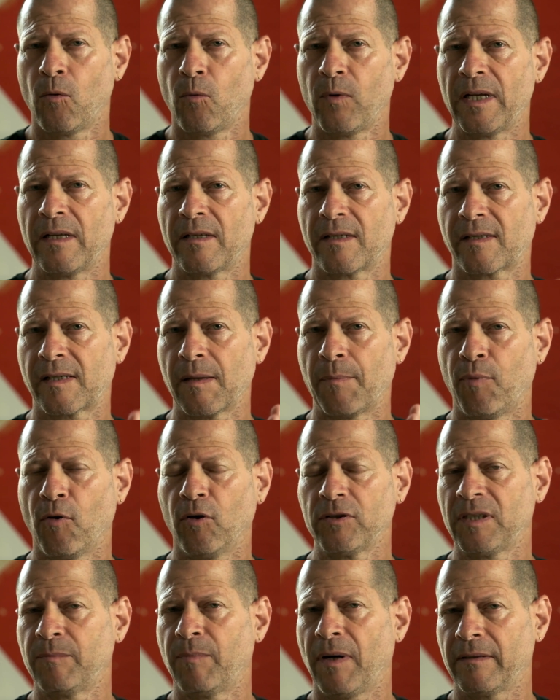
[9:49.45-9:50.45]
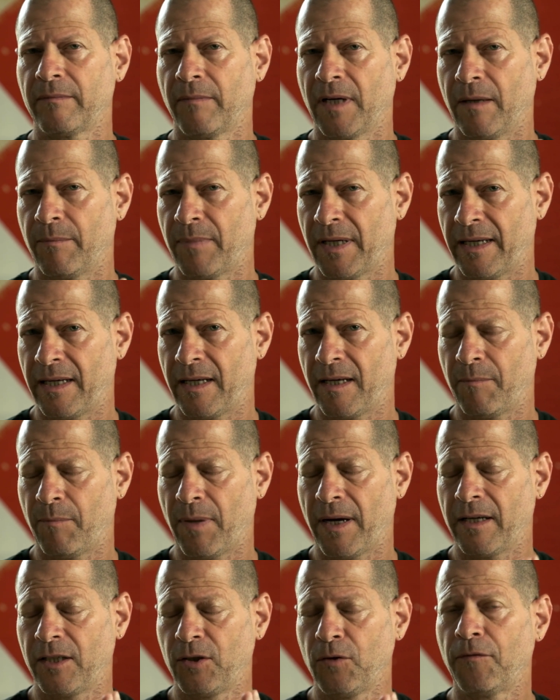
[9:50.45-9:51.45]
will support it by
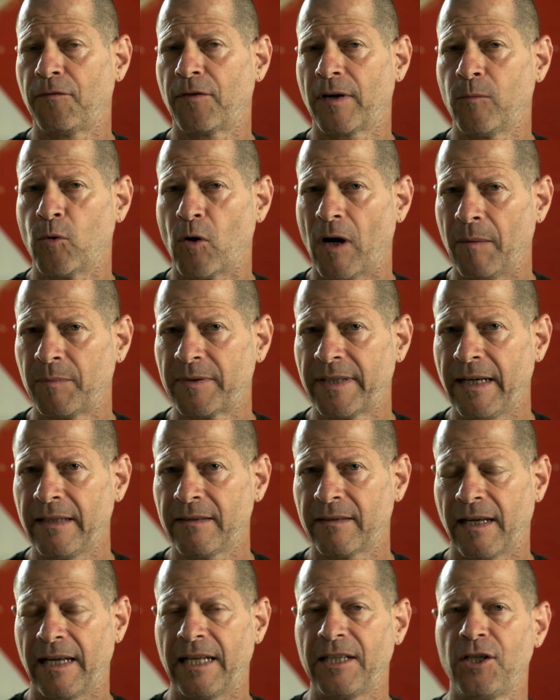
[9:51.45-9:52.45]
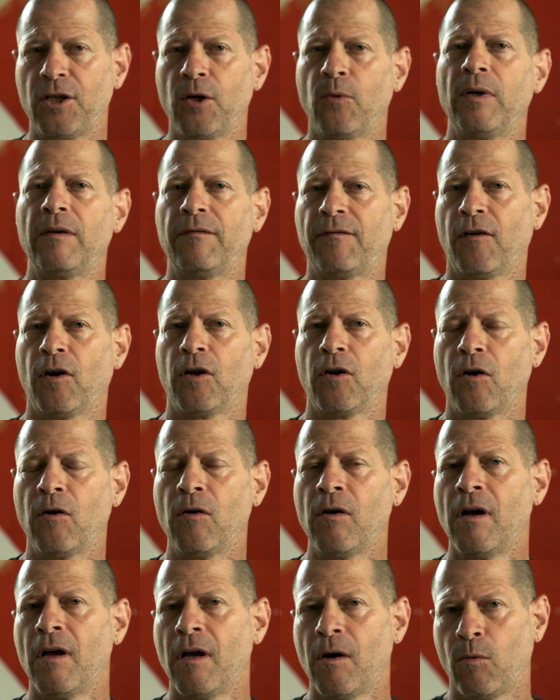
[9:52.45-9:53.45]
a new firmware update, and you will
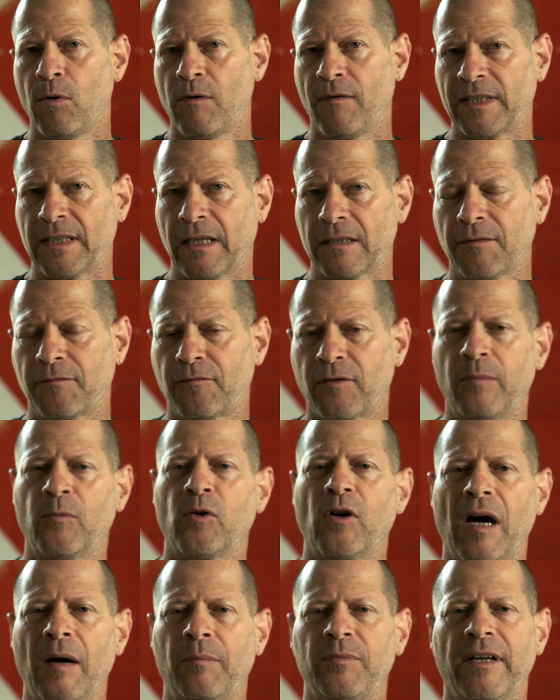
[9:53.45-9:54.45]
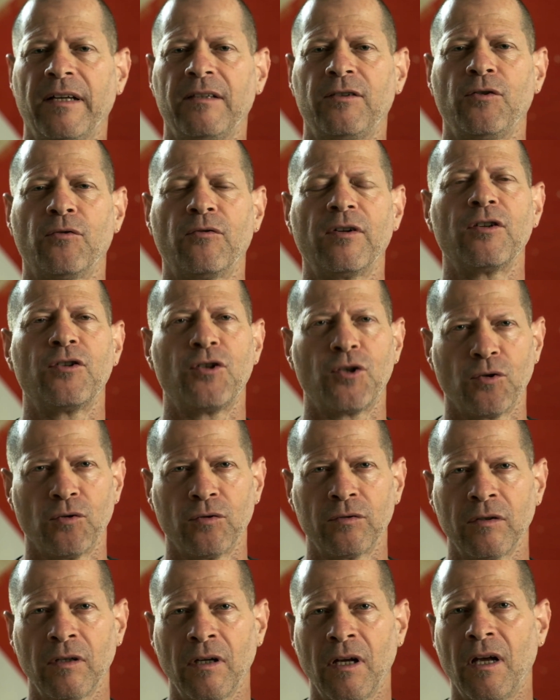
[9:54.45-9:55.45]
follow with another firmware update during
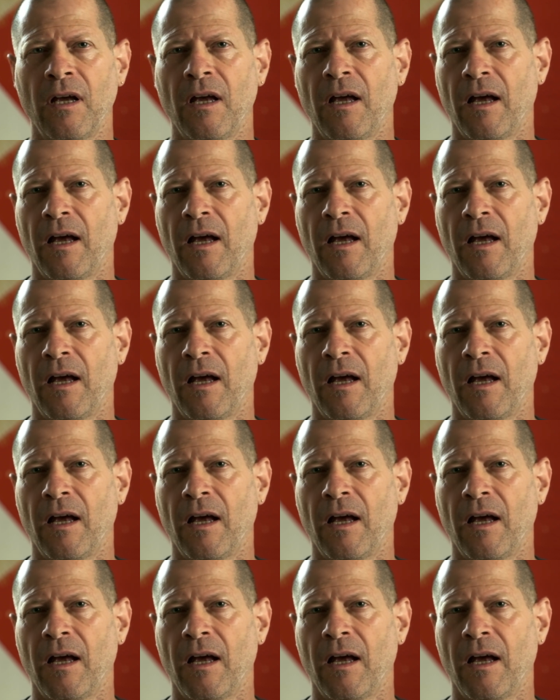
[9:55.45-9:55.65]
June